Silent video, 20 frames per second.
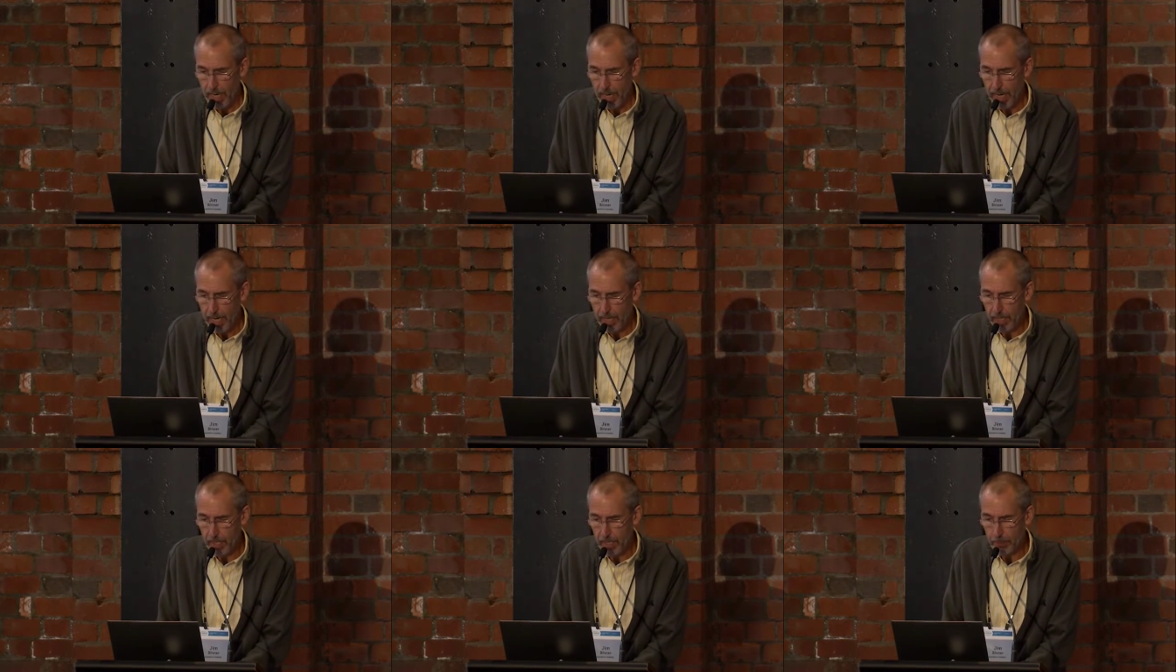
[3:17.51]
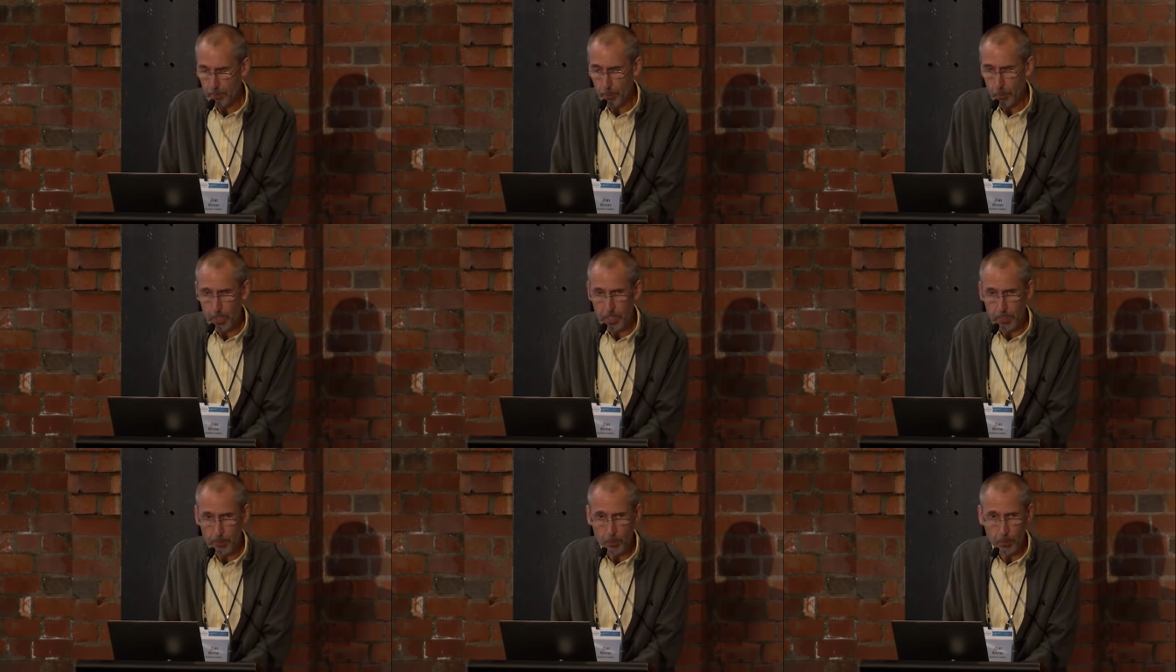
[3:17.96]
And a
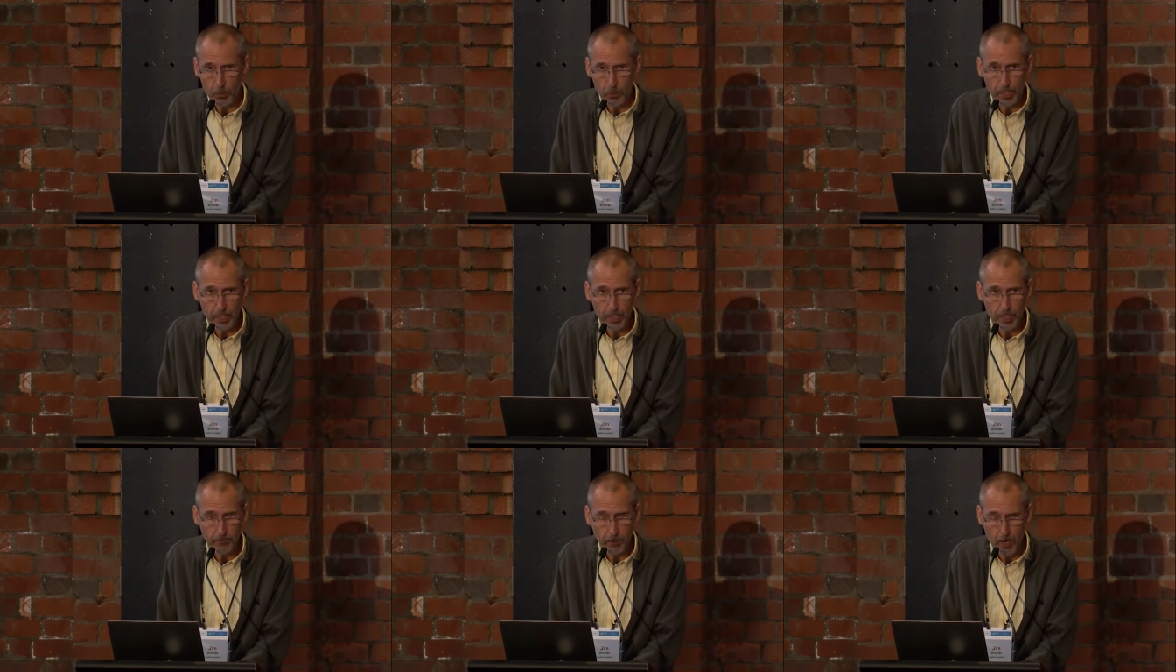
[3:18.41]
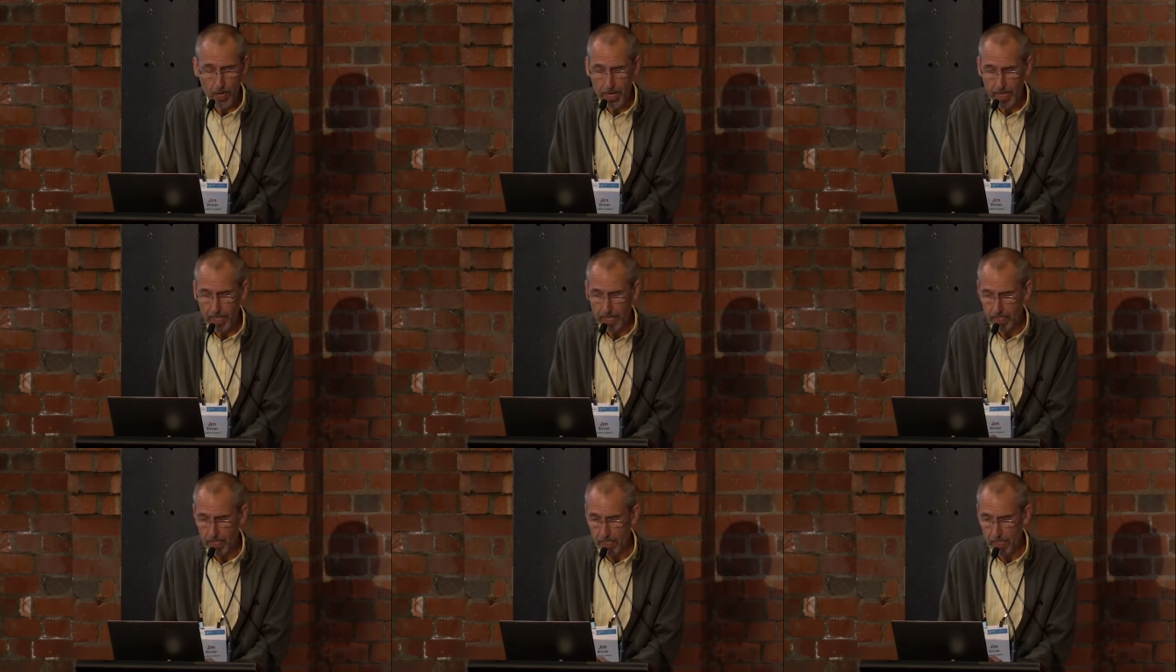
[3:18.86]
principle we
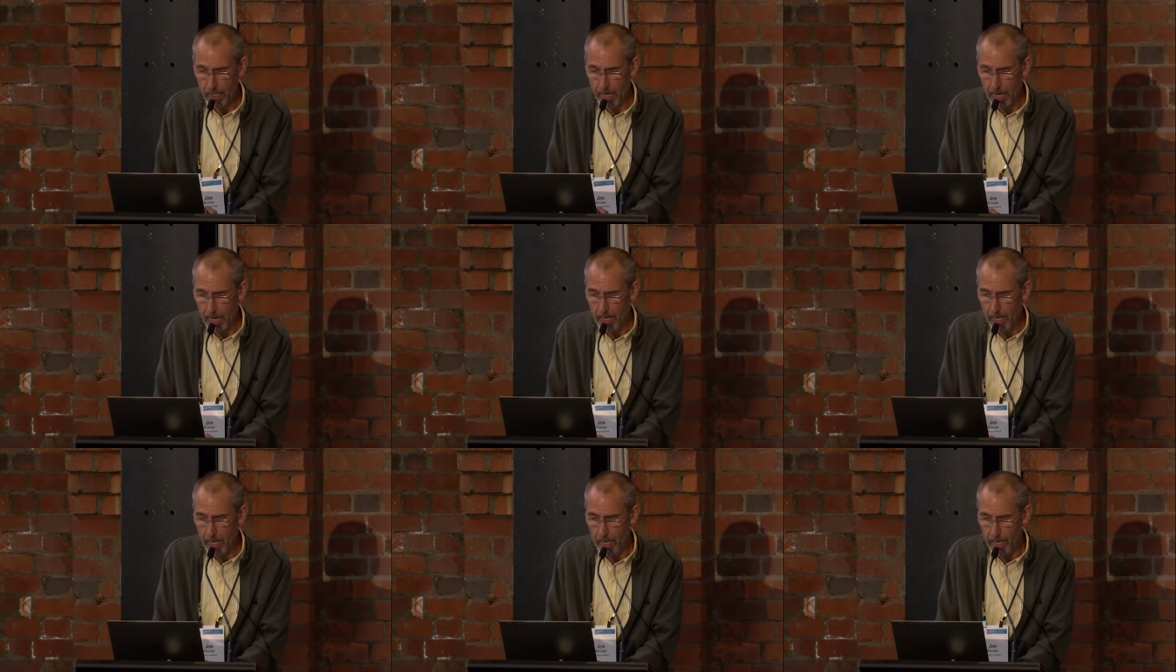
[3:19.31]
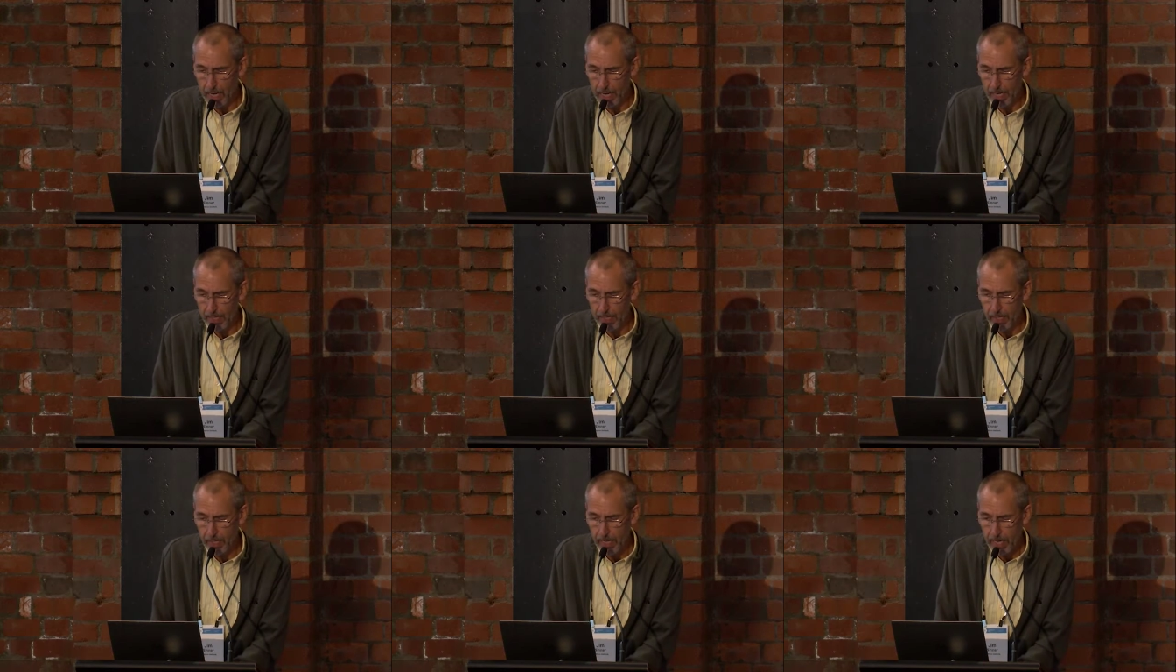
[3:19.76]
define as a
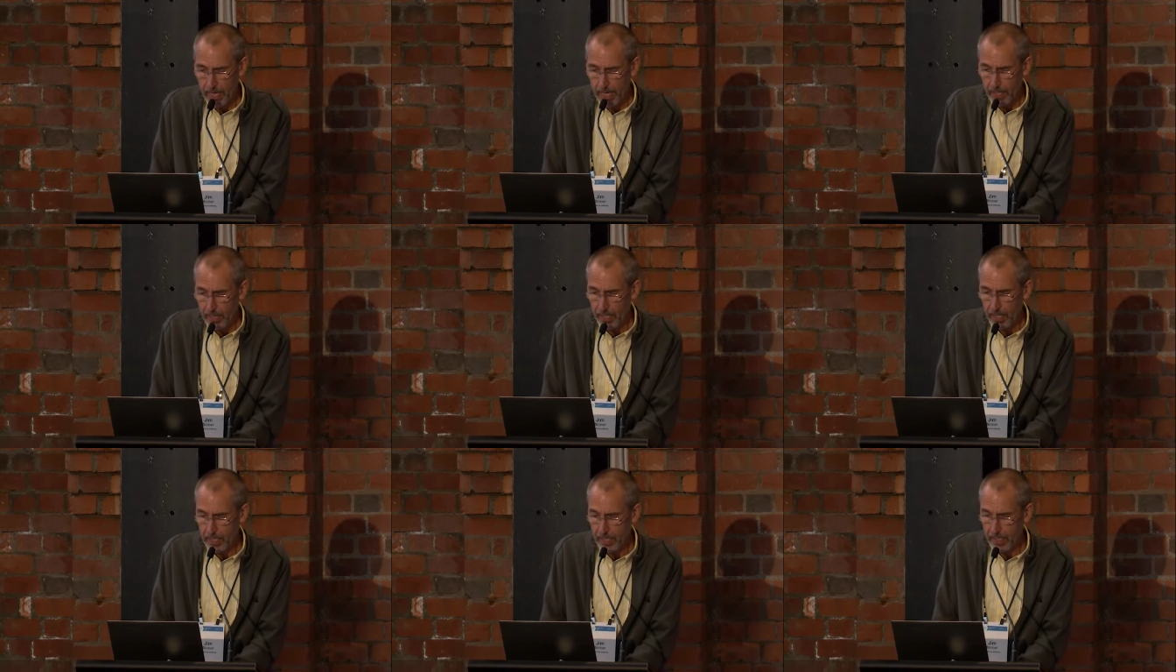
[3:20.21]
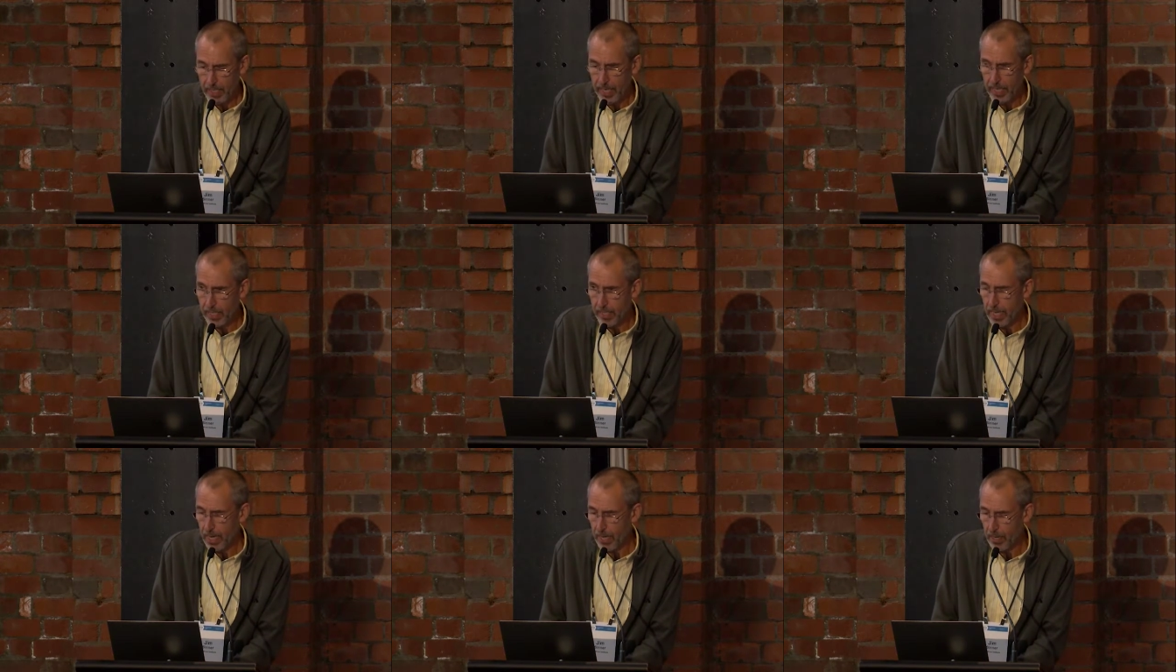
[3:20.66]
guideline that
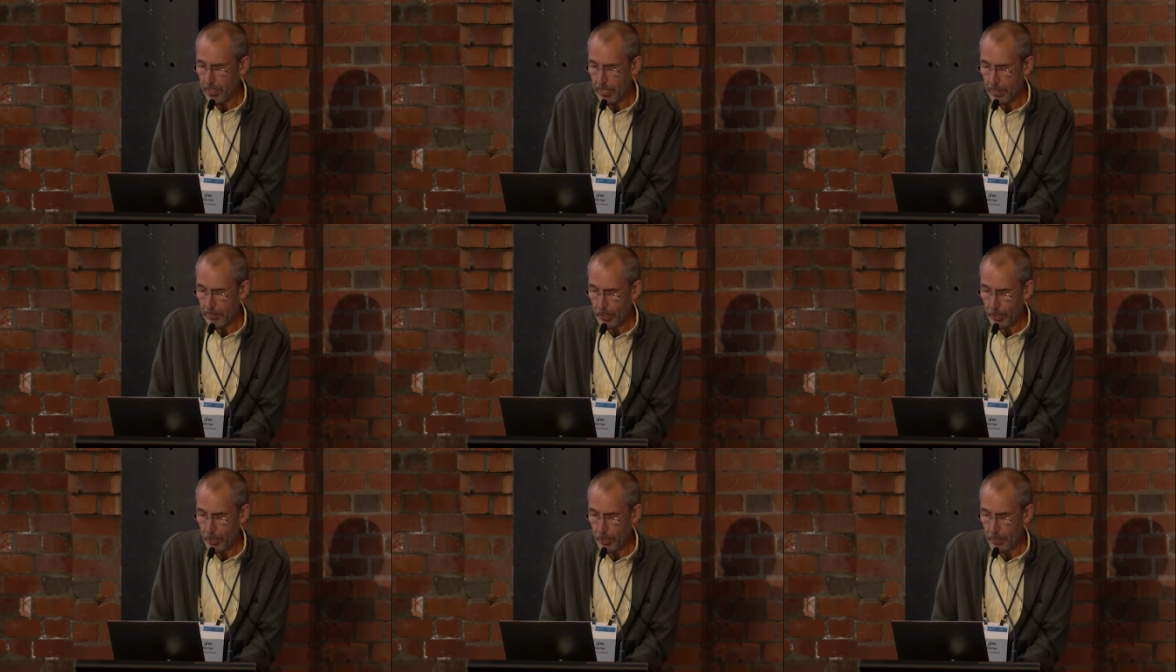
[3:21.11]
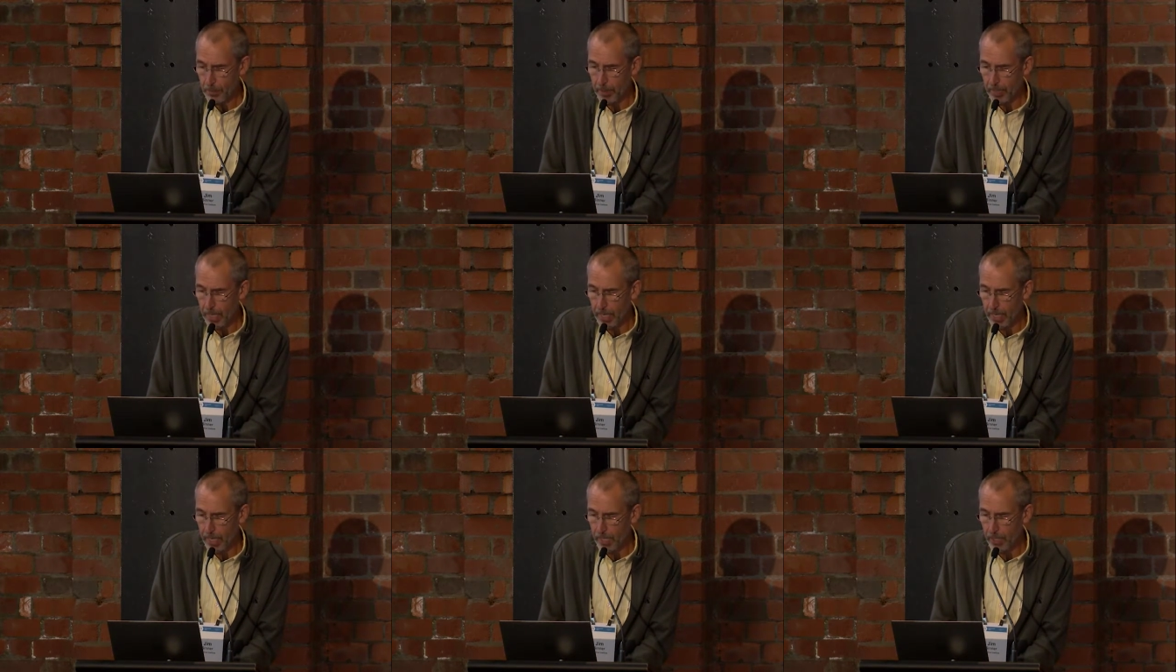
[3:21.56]
states how something should be
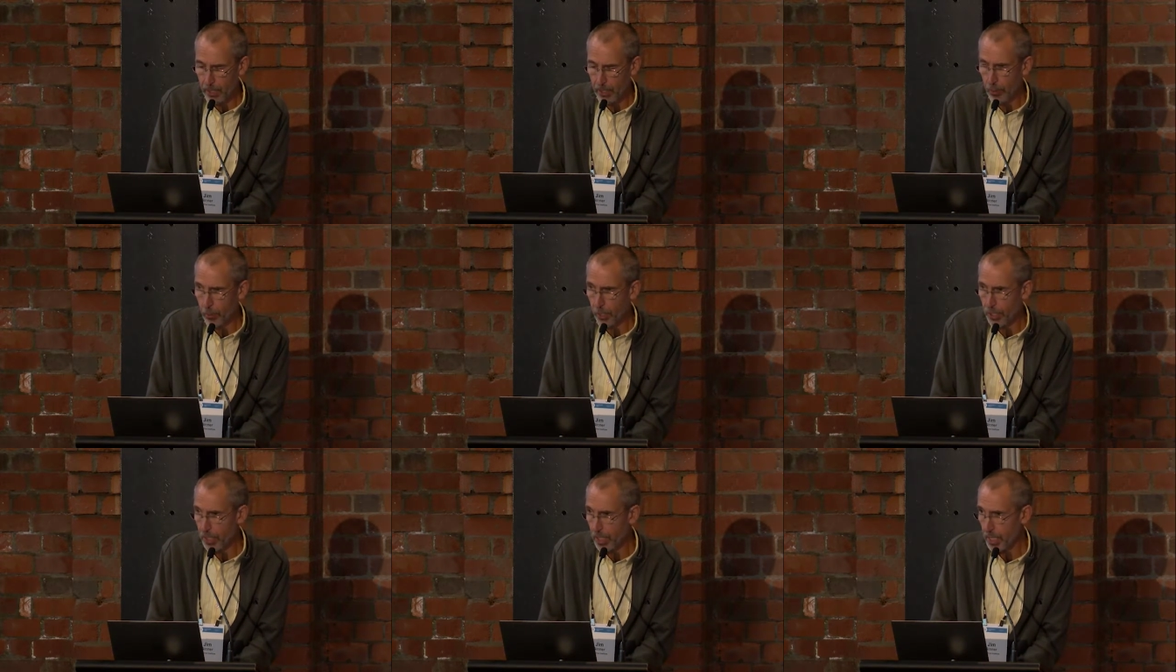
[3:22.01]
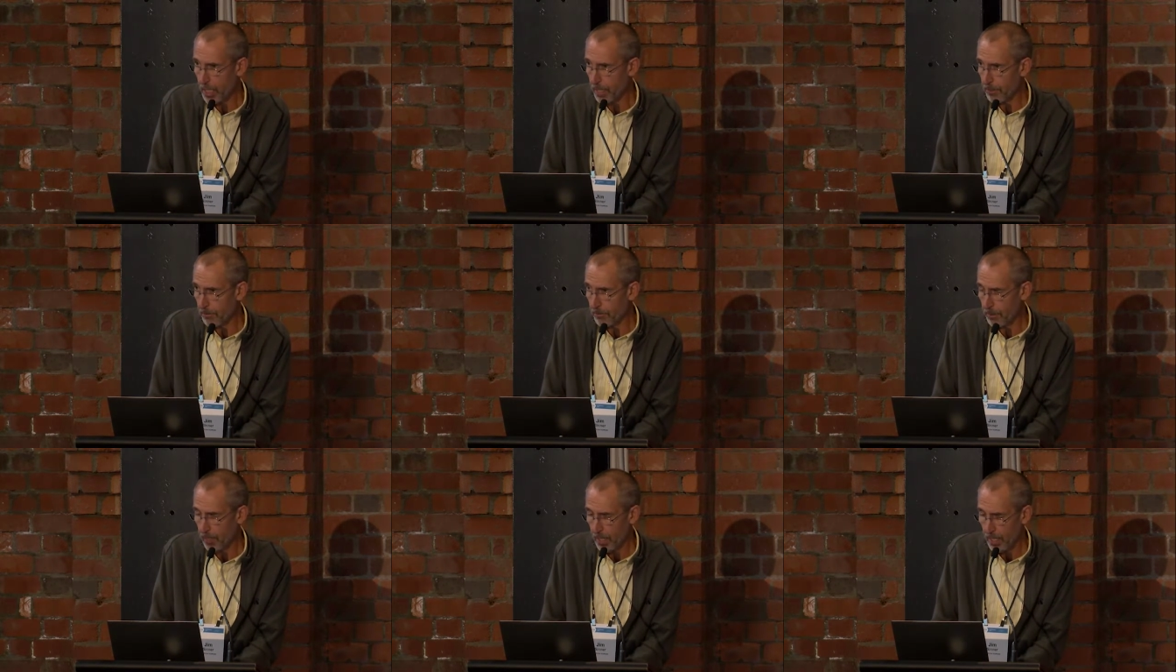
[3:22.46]
done to
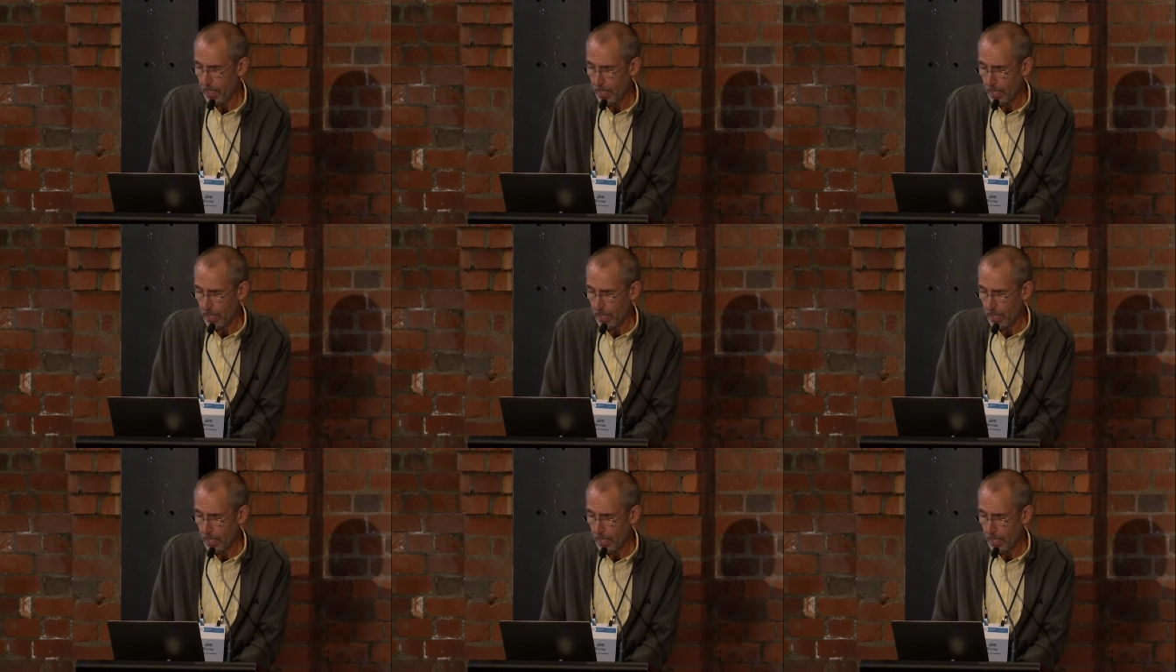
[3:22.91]
achieve